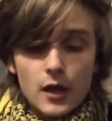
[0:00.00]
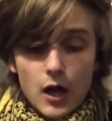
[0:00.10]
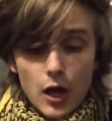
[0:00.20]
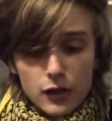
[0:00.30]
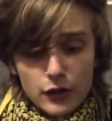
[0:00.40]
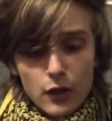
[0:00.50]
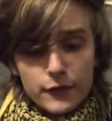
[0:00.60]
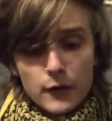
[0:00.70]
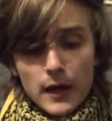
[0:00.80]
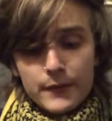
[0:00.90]
All in all,
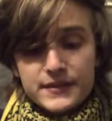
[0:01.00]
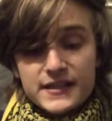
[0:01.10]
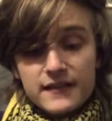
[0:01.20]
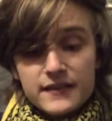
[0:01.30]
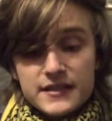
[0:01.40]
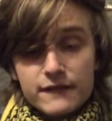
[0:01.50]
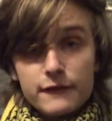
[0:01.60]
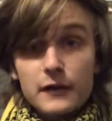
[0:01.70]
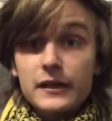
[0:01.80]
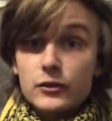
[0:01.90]
though, I would say that this is a
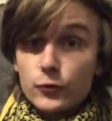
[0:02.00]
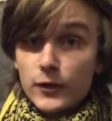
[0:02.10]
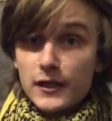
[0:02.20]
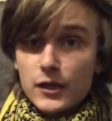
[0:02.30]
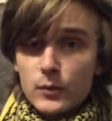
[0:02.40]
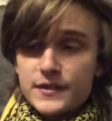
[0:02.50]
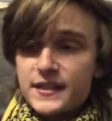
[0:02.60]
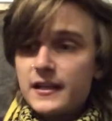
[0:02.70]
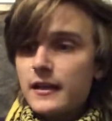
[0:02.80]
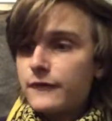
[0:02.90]
very intriguing
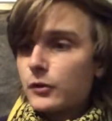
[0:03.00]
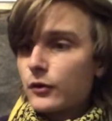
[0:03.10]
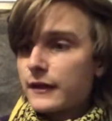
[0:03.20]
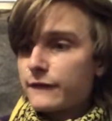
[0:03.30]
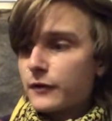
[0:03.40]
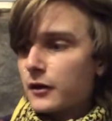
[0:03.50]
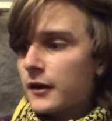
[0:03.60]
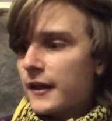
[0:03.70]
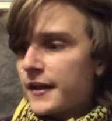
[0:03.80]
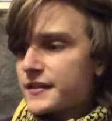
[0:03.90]
whiskey if you're looking for
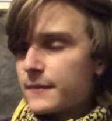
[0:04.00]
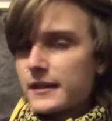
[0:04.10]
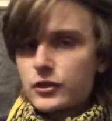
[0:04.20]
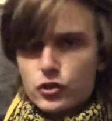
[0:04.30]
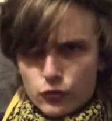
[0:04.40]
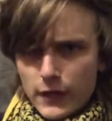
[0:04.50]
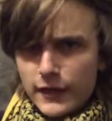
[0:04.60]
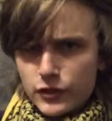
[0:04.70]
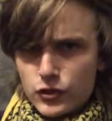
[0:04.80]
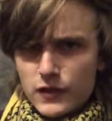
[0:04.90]
something
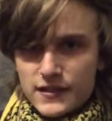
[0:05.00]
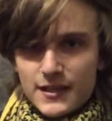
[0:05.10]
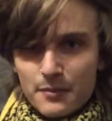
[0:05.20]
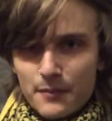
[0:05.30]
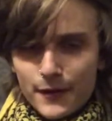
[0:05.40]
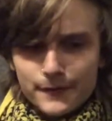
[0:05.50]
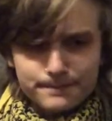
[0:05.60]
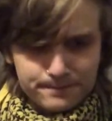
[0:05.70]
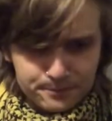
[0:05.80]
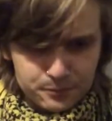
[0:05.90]
strange to sip upon.
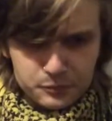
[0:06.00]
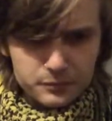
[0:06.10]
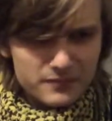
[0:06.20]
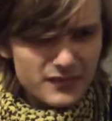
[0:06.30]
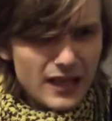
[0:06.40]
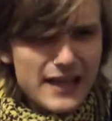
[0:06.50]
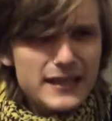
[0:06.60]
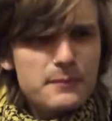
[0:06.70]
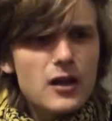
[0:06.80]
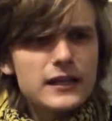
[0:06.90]
I
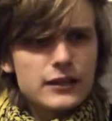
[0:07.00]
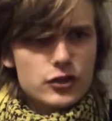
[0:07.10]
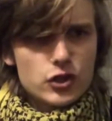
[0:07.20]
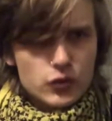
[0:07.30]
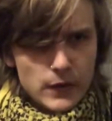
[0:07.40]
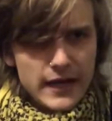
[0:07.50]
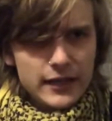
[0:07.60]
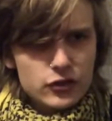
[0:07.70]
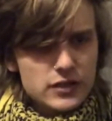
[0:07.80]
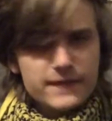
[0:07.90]
keep calling it strange.
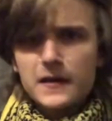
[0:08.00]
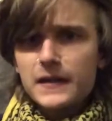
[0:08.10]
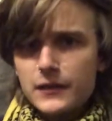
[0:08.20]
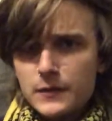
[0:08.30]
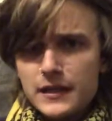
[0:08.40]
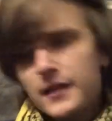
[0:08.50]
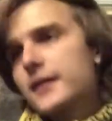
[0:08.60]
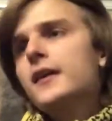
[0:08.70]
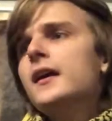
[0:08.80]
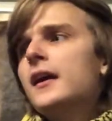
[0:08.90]
It's very unique.
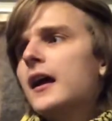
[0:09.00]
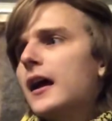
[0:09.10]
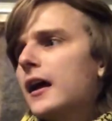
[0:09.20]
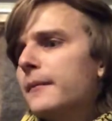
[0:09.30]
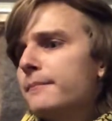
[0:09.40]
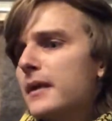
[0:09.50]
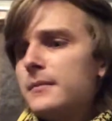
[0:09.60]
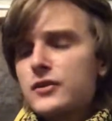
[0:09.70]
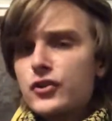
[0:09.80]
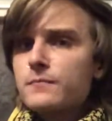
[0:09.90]
Maybe
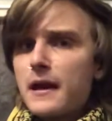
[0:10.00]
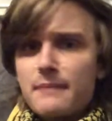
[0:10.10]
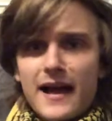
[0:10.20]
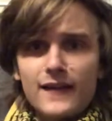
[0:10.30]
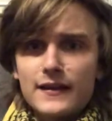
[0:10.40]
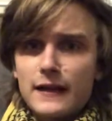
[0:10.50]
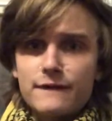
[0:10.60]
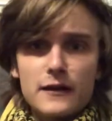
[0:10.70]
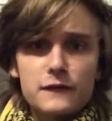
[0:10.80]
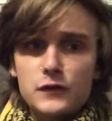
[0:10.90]
it's just my palate. I
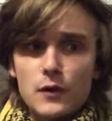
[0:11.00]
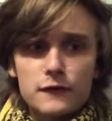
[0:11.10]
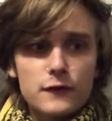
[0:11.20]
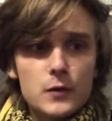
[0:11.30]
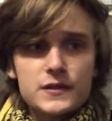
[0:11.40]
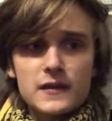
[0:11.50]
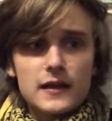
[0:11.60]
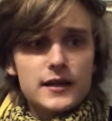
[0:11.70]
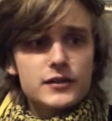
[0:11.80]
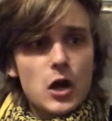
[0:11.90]
found a few other folks
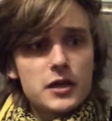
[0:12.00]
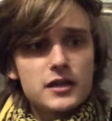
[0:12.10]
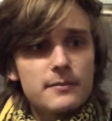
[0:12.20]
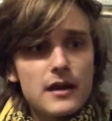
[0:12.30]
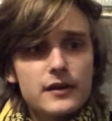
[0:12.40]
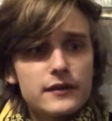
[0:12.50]
online talking about it.